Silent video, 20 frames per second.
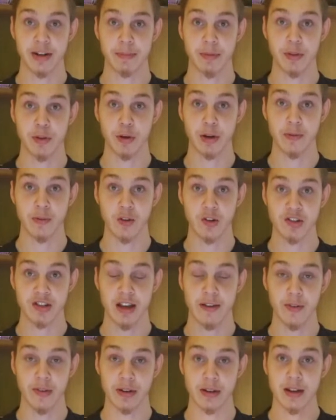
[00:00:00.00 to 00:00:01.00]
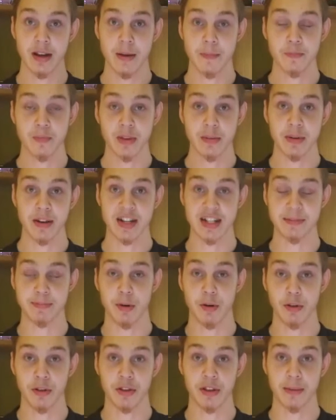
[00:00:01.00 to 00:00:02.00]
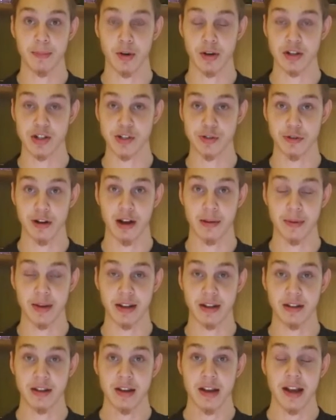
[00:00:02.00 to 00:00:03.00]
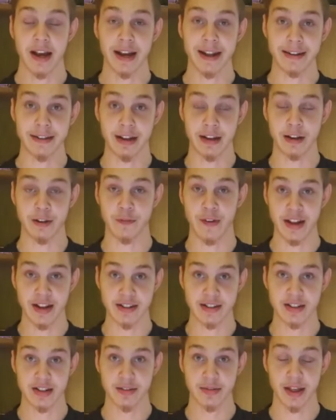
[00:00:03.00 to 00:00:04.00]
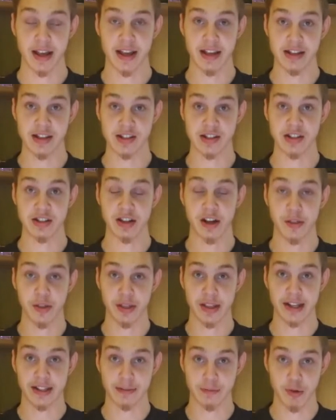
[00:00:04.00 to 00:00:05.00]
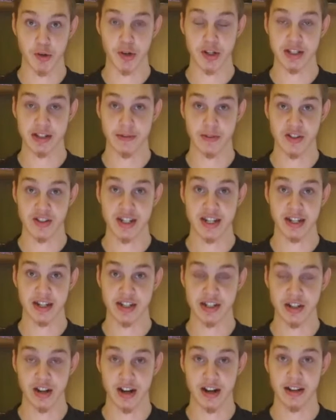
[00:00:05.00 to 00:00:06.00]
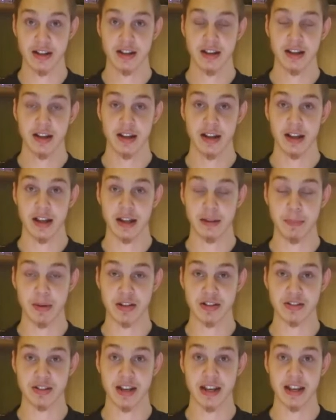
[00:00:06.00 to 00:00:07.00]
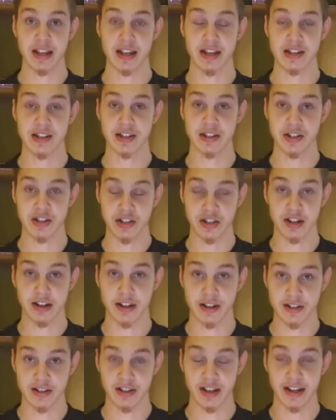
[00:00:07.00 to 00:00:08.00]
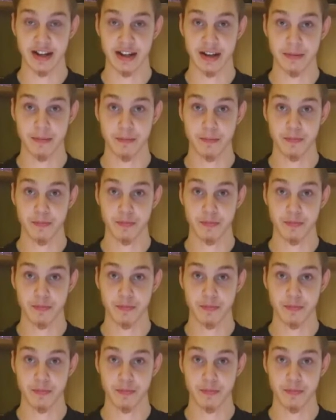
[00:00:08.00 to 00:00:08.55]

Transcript: chapter thirty, verse seven. Because both of them are describing a, an event that is nothing like the world has ever seen. It's not, it basically is, there's none else like it.